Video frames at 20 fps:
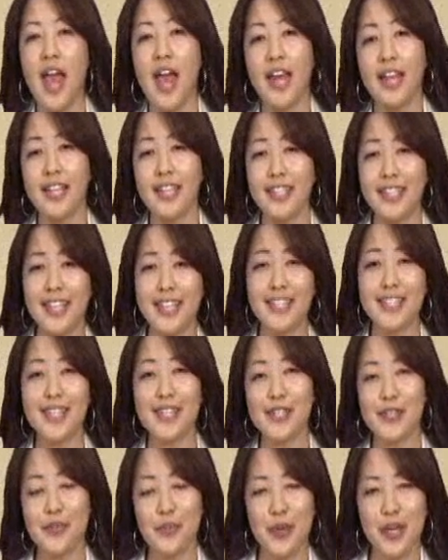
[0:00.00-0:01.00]
And the next
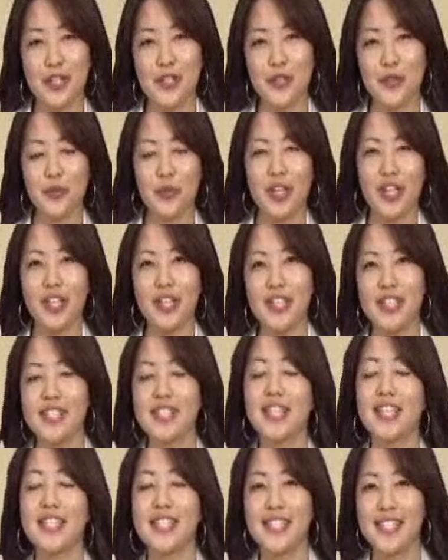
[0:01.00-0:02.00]
expression
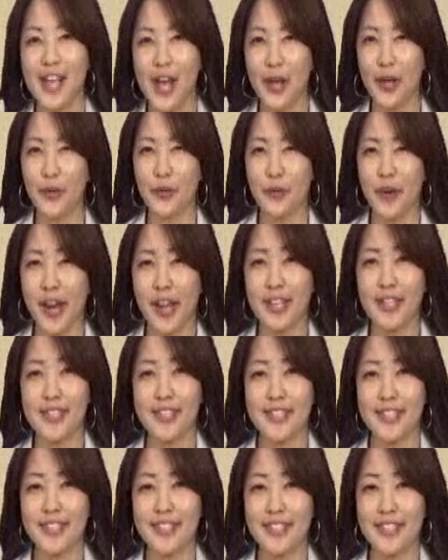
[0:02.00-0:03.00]
was can tell,
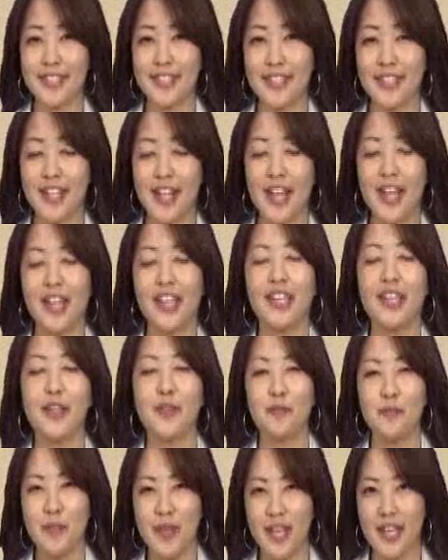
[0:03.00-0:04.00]
right?
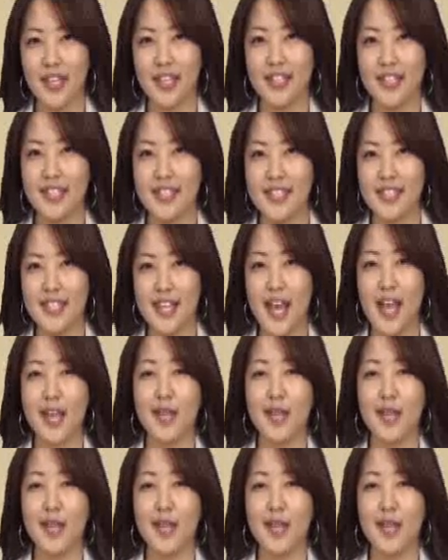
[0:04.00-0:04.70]
It means